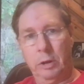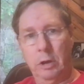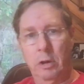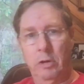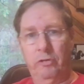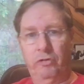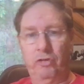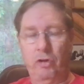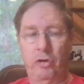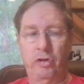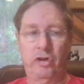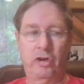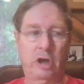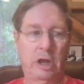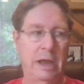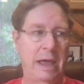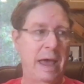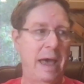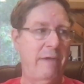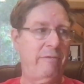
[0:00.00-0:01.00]
So you're
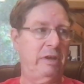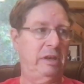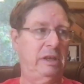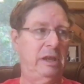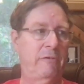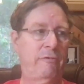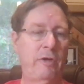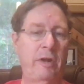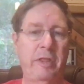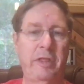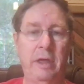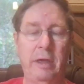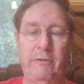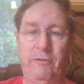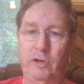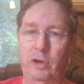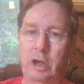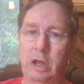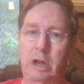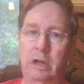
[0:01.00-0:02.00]
going to have
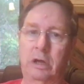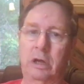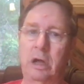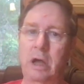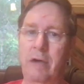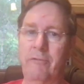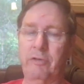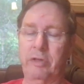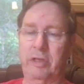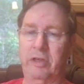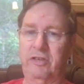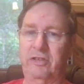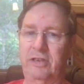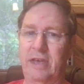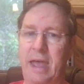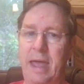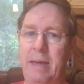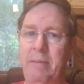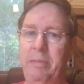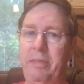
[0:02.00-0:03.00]
if you're going to cover the
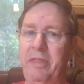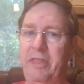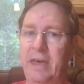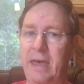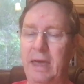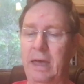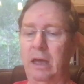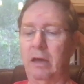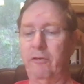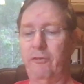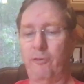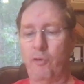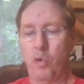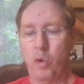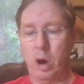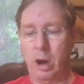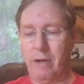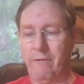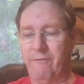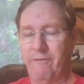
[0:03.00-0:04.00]
same thing
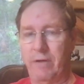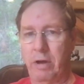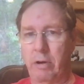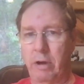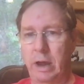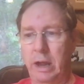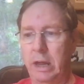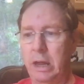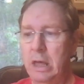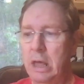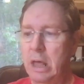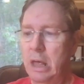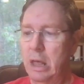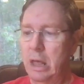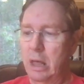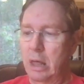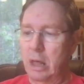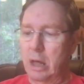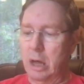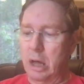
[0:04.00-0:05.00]
for a very
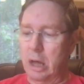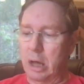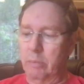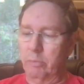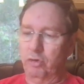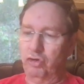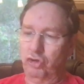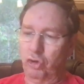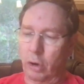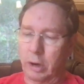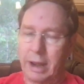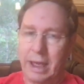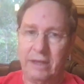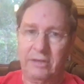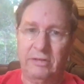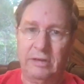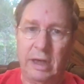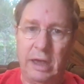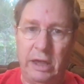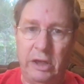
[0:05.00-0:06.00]
short
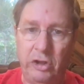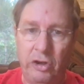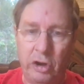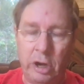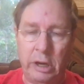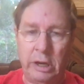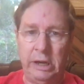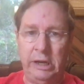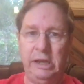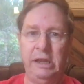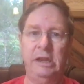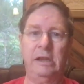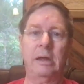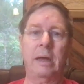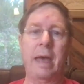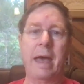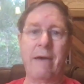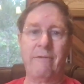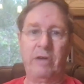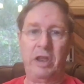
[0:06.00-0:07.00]
essay, you're going to need
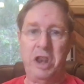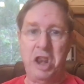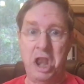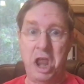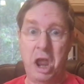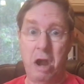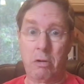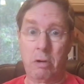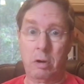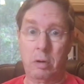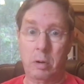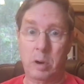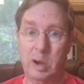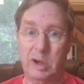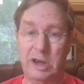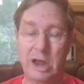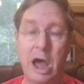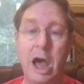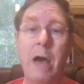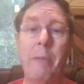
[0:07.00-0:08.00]
to have a narrower
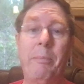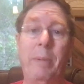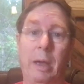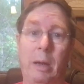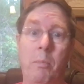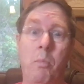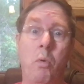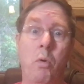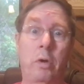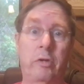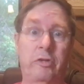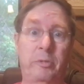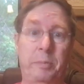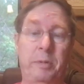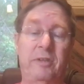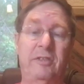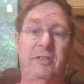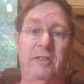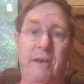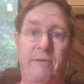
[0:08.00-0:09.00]
topic, more
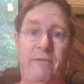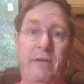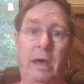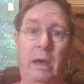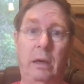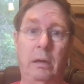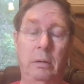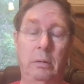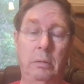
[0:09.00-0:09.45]
specific.